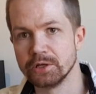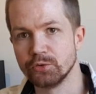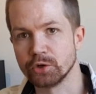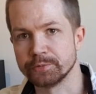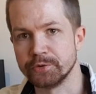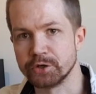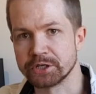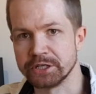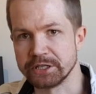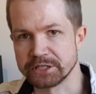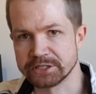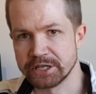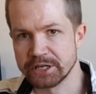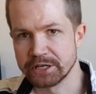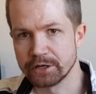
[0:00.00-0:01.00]
What more can I
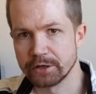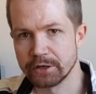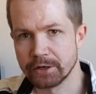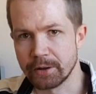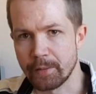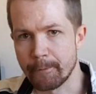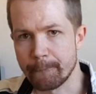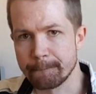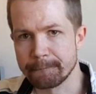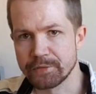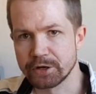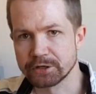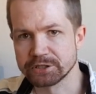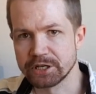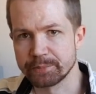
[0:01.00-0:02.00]
say,
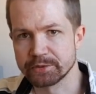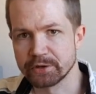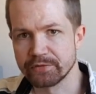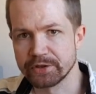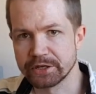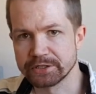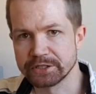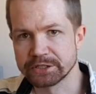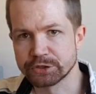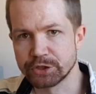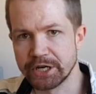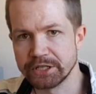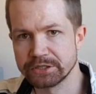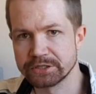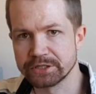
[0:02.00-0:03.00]
except of that it's
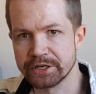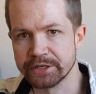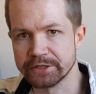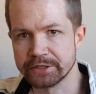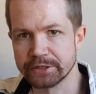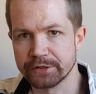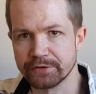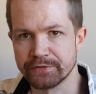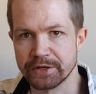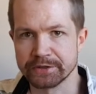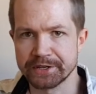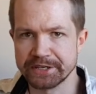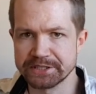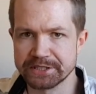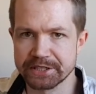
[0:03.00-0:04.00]
great and
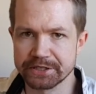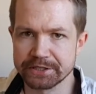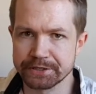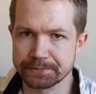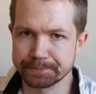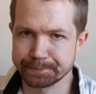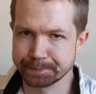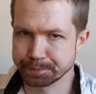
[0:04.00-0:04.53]
fantastic.